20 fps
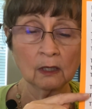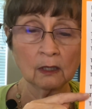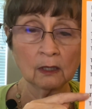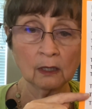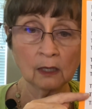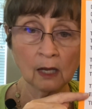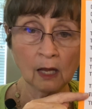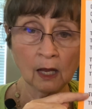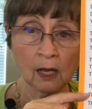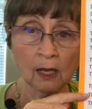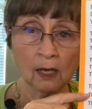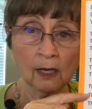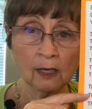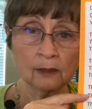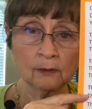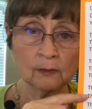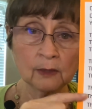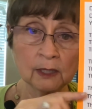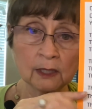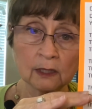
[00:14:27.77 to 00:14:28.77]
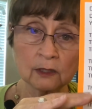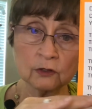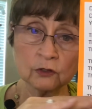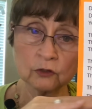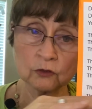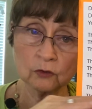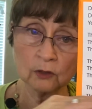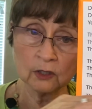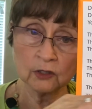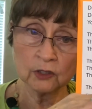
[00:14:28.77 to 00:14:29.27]
lie, meaning
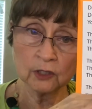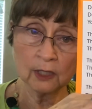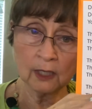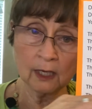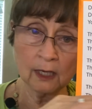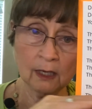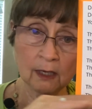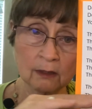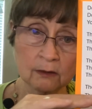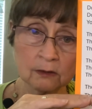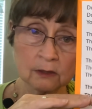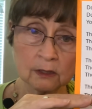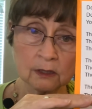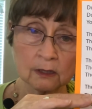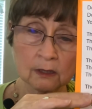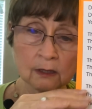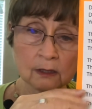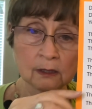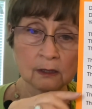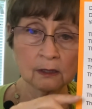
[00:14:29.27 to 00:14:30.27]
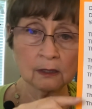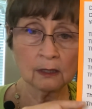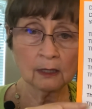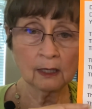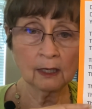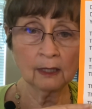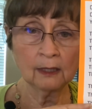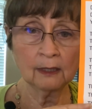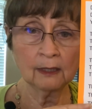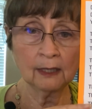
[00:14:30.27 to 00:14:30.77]
stretching out,
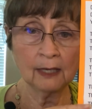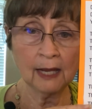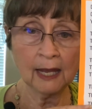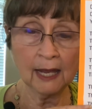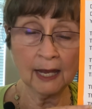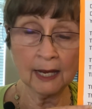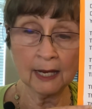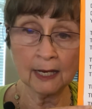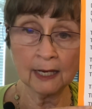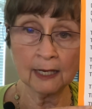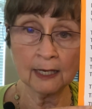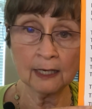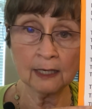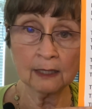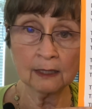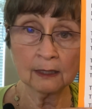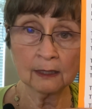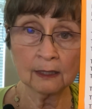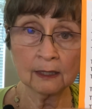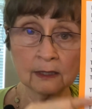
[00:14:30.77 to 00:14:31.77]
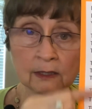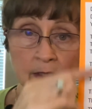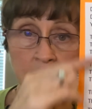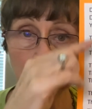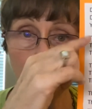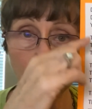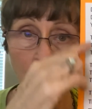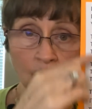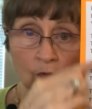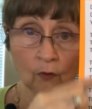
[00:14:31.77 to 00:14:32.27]
and lay in
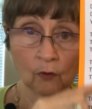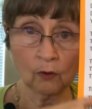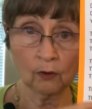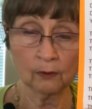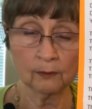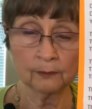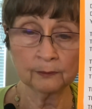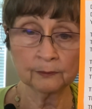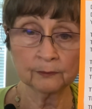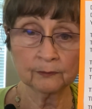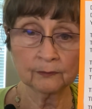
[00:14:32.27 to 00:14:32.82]
some form.